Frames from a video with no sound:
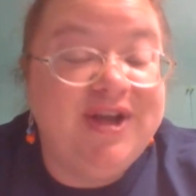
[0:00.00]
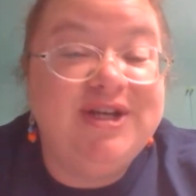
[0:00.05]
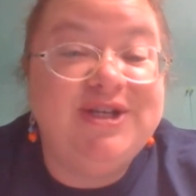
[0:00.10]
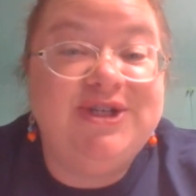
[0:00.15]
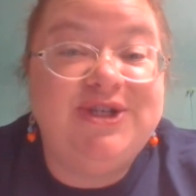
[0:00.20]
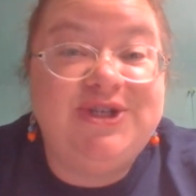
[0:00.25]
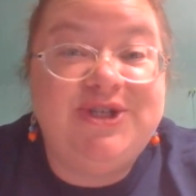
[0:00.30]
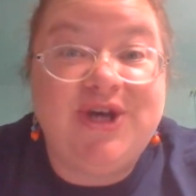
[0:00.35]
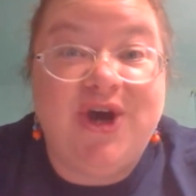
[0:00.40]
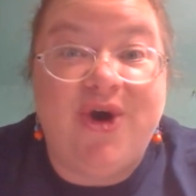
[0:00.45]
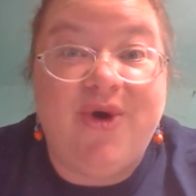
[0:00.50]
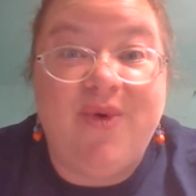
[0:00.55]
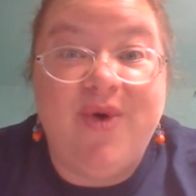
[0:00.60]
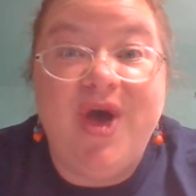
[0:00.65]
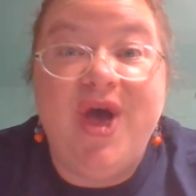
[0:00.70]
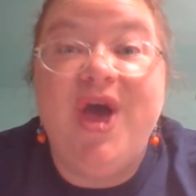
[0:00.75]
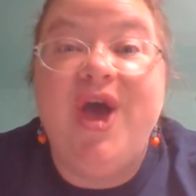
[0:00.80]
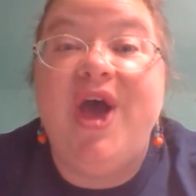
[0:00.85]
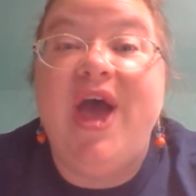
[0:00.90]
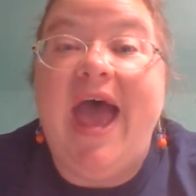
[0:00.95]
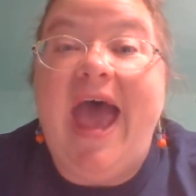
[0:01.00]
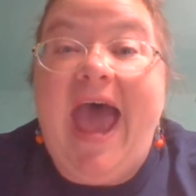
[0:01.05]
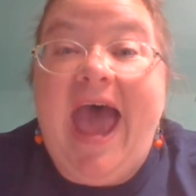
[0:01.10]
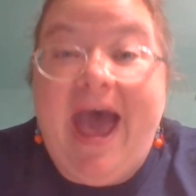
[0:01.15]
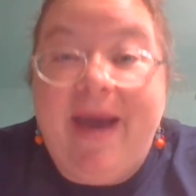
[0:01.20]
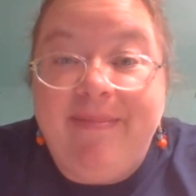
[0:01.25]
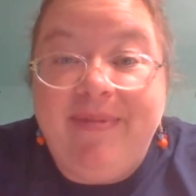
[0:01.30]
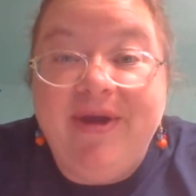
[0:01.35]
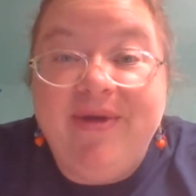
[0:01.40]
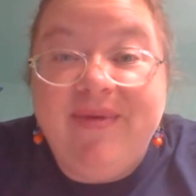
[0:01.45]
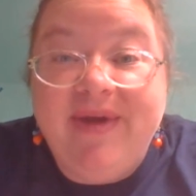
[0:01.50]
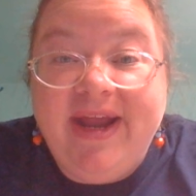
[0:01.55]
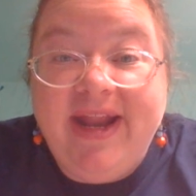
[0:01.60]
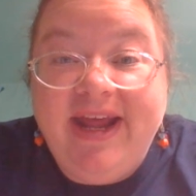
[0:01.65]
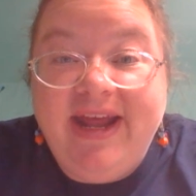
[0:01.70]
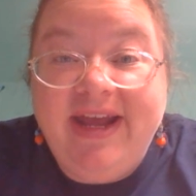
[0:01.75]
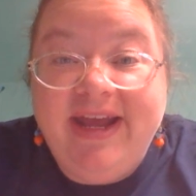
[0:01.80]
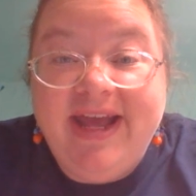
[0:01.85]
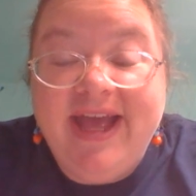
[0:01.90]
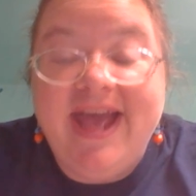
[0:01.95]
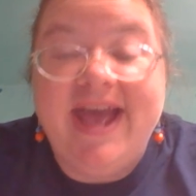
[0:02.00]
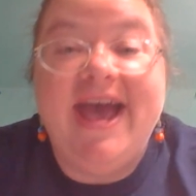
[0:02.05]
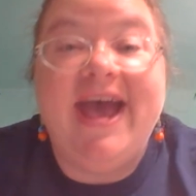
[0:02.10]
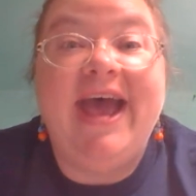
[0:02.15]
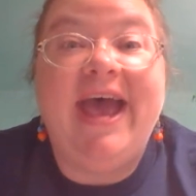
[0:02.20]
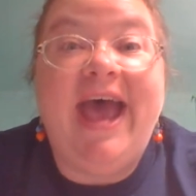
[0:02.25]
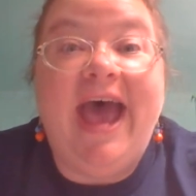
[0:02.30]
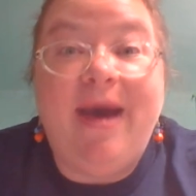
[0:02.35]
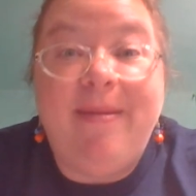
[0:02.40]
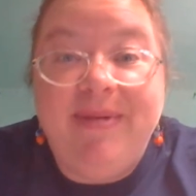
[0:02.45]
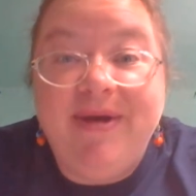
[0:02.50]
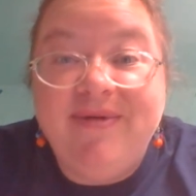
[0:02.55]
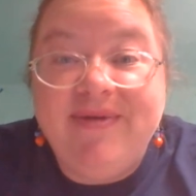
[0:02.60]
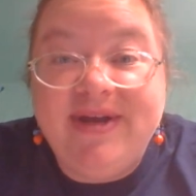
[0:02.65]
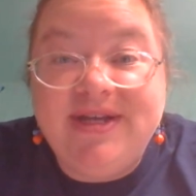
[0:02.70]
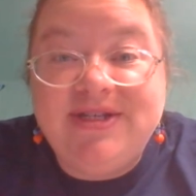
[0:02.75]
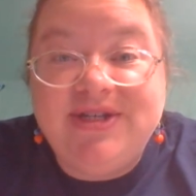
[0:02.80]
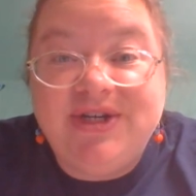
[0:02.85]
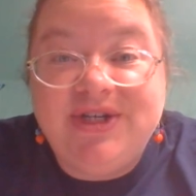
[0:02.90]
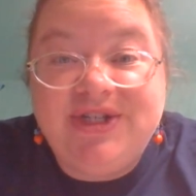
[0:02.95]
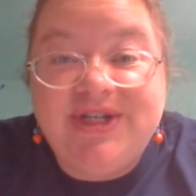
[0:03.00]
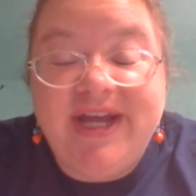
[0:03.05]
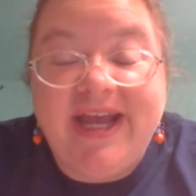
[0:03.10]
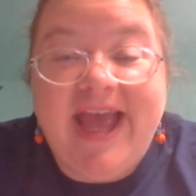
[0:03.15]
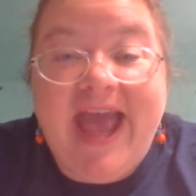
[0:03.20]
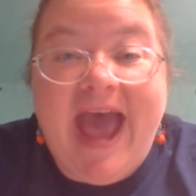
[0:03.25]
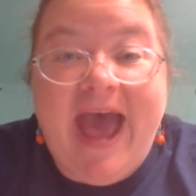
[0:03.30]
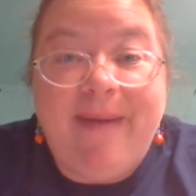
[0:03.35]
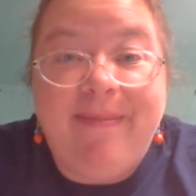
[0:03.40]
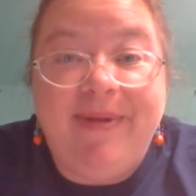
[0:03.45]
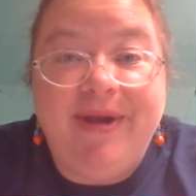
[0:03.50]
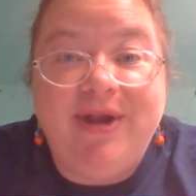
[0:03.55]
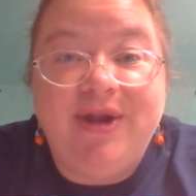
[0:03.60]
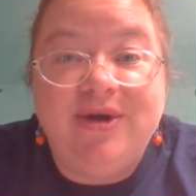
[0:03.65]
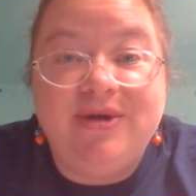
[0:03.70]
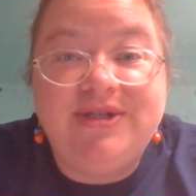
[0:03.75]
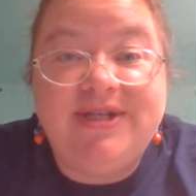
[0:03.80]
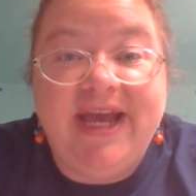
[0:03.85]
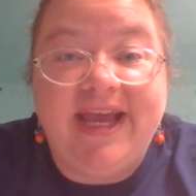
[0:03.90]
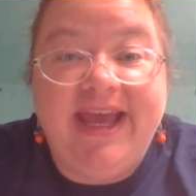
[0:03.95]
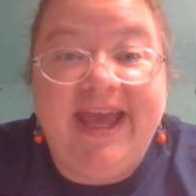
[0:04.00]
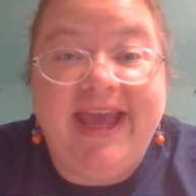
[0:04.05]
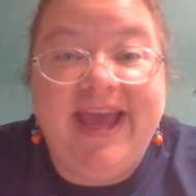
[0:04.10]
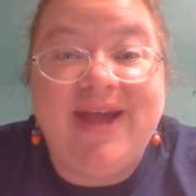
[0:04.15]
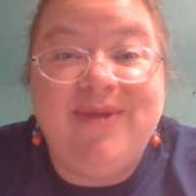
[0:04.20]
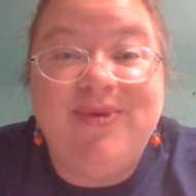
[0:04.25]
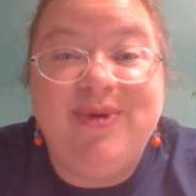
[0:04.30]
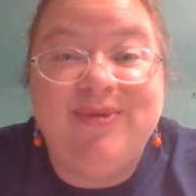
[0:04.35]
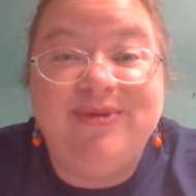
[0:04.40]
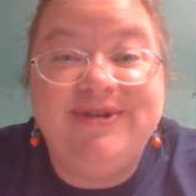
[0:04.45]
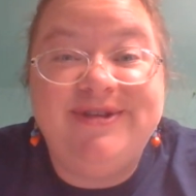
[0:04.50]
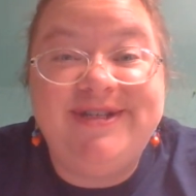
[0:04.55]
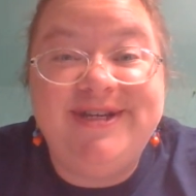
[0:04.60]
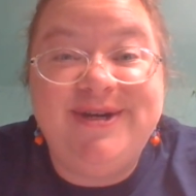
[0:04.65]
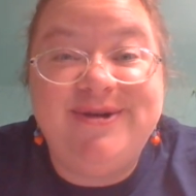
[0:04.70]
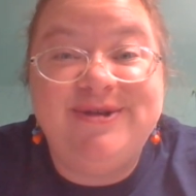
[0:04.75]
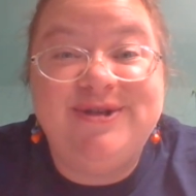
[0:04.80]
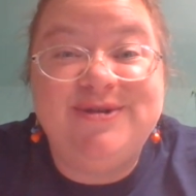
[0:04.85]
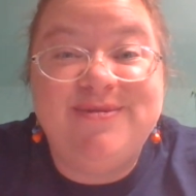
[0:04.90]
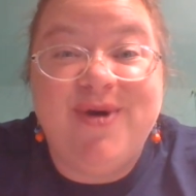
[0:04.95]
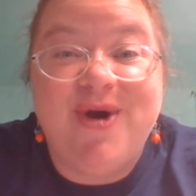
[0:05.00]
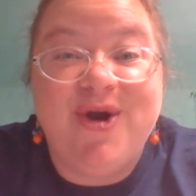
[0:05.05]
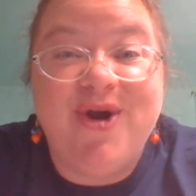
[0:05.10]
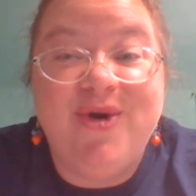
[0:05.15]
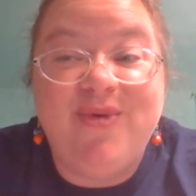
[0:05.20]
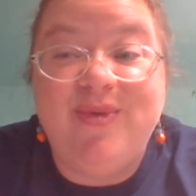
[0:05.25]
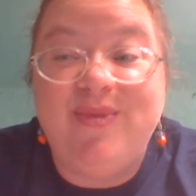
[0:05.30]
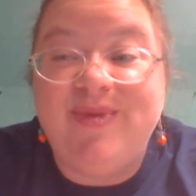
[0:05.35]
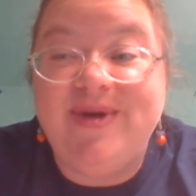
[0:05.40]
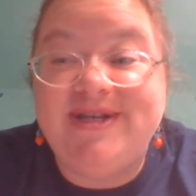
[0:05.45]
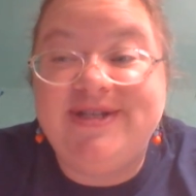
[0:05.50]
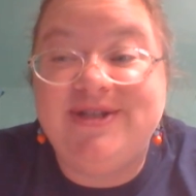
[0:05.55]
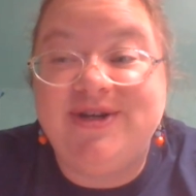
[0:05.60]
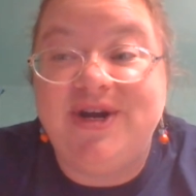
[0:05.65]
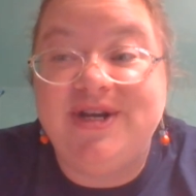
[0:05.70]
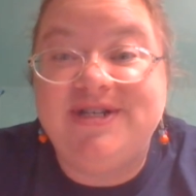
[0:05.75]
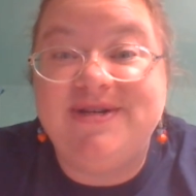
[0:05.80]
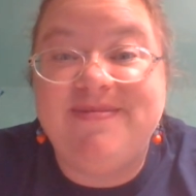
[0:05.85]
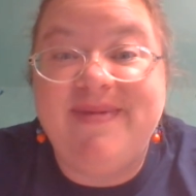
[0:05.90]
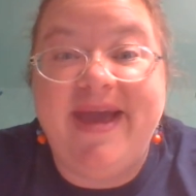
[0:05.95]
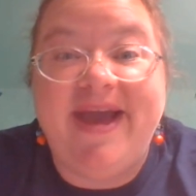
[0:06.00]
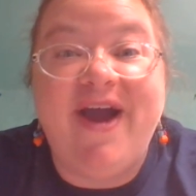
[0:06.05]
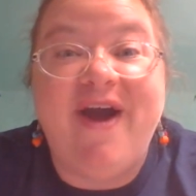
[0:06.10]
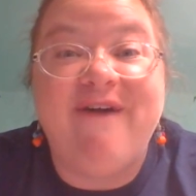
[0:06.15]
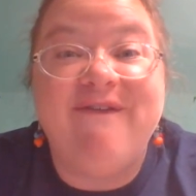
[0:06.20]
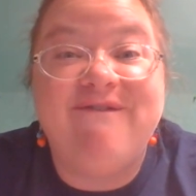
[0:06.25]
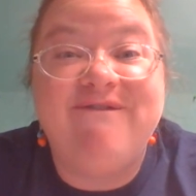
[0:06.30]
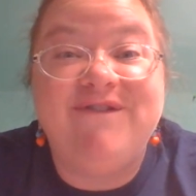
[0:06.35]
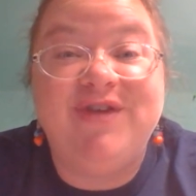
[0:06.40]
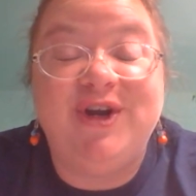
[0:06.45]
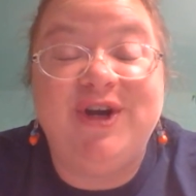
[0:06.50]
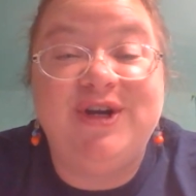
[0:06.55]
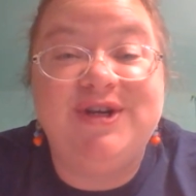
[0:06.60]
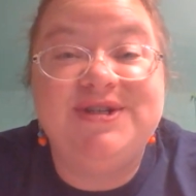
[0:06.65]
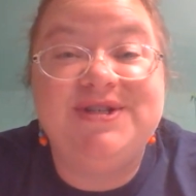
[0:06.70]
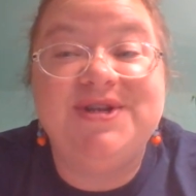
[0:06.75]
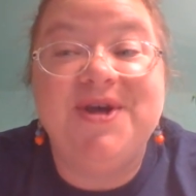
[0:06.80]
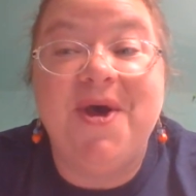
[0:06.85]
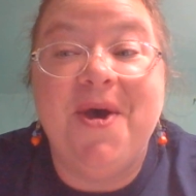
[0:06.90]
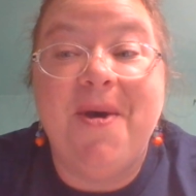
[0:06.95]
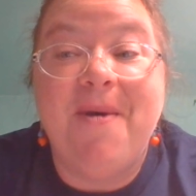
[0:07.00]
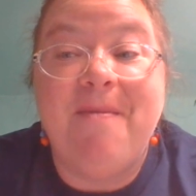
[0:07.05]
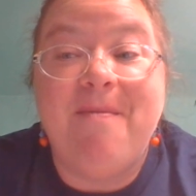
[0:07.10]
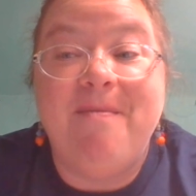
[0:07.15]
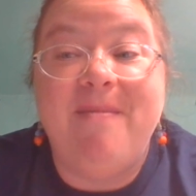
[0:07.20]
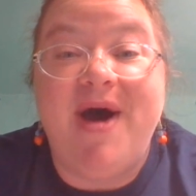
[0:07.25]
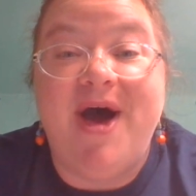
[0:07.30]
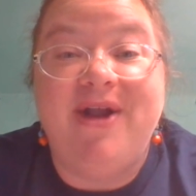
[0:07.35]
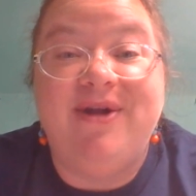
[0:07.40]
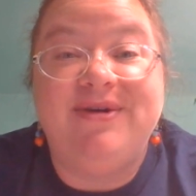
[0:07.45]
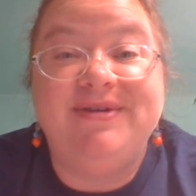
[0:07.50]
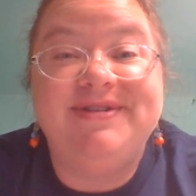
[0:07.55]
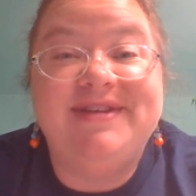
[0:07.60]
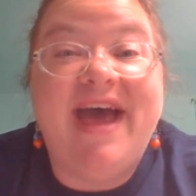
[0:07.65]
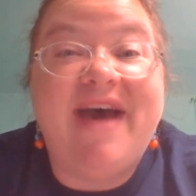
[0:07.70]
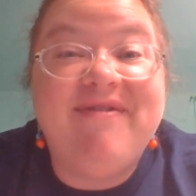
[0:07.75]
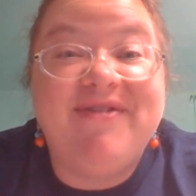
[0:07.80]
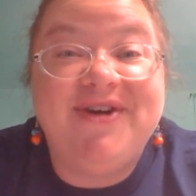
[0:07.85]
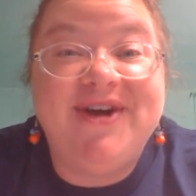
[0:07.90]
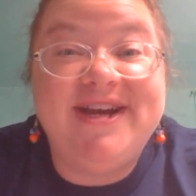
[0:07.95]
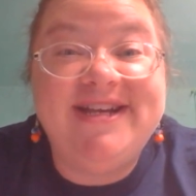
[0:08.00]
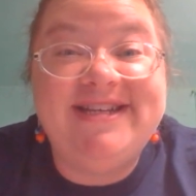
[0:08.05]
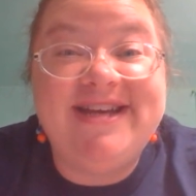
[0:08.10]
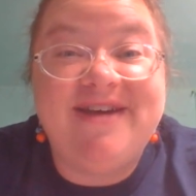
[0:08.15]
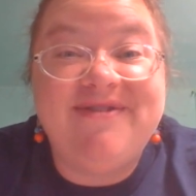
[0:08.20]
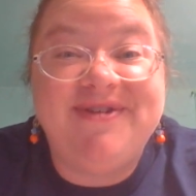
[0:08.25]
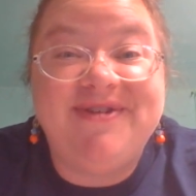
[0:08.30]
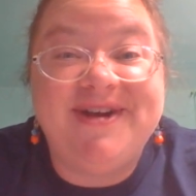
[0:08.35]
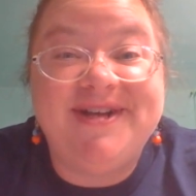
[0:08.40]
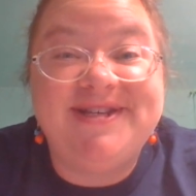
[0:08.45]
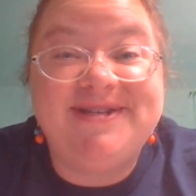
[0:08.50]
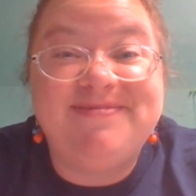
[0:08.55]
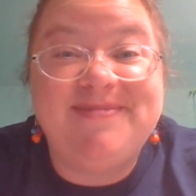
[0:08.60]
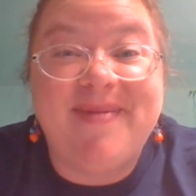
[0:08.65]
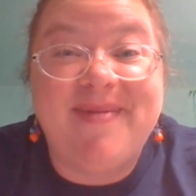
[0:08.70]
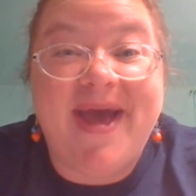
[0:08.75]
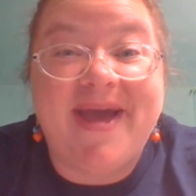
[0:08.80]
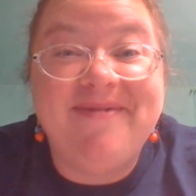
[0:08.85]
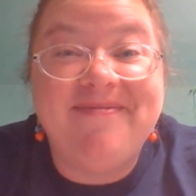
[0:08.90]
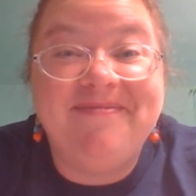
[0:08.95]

So, happy reading, happy researching, happy note-taking, and we will see you tomorrow when we start to make our first models. Have a great day, friends. Bye-bye.